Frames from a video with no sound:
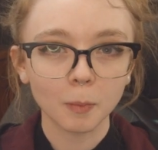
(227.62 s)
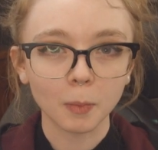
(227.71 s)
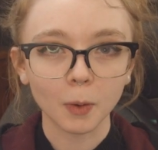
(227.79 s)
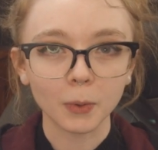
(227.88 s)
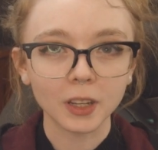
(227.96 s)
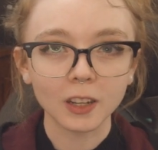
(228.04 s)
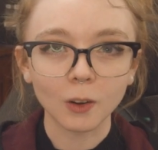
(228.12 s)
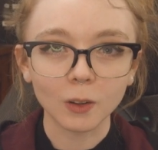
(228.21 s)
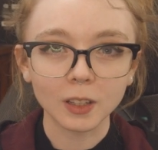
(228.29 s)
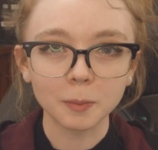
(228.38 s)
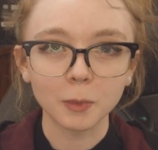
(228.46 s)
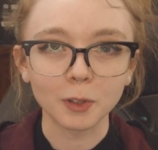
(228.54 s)
But we can
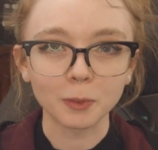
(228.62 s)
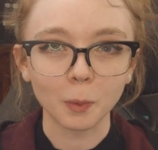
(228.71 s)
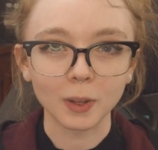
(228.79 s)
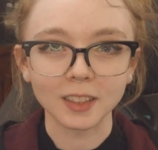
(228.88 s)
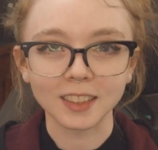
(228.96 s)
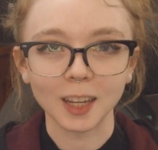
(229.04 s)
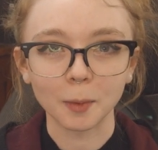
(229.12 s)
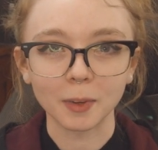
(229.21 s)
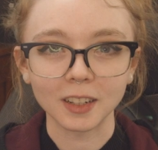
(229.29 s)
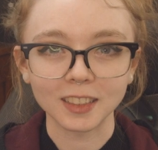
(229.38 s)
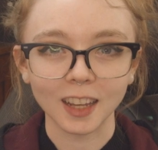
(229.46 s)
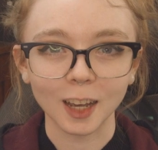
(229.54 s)
only move one step at
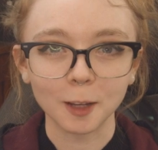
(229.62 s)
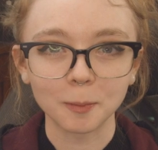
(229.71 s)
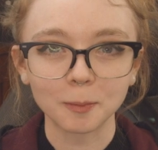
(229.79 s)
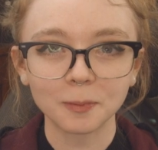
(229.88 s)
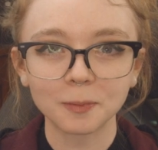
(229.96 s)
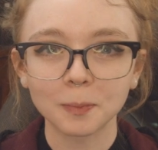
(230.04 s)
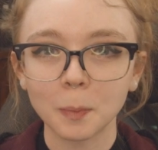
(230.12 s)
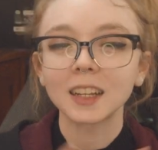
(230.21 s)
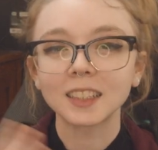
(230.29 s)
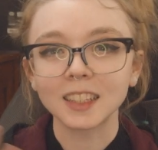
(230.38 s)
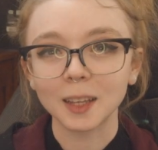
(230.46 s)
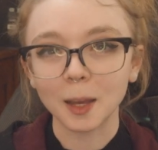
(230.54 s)
a time.
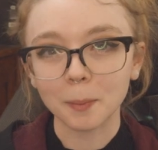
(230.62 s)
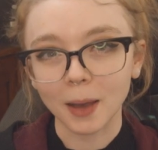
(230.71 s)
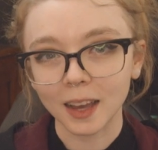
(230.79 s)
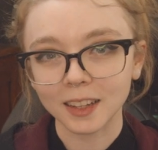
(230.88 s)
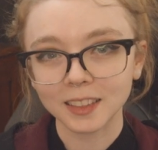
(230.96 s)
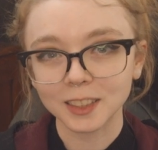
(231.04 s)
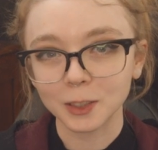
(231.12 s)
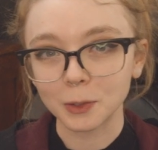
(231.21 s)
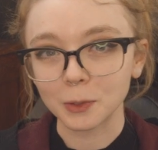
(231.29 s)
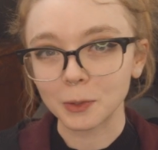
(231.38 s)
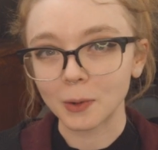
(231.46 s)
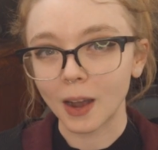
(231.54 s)
To get back
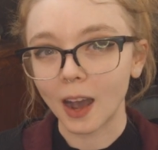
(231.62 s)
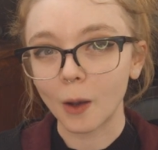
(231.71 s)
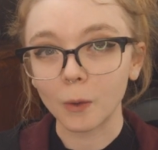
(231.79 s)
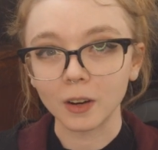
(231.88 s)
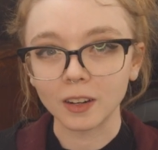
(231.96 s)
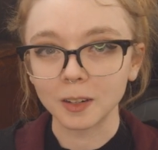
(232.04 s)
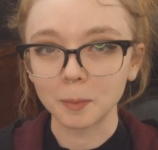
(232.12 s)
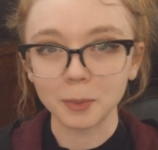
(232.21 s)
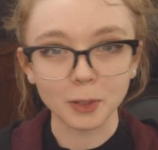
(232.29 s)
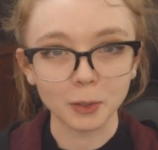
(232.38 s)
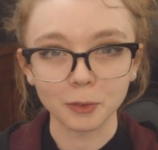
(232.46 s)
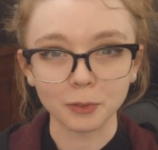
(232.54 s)
to our
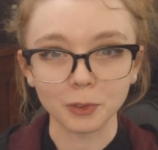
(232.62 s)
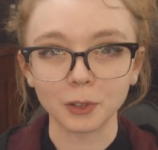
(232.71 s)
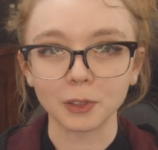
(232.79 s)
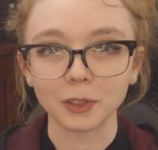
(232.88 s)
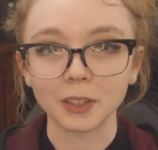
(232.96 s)
beautiful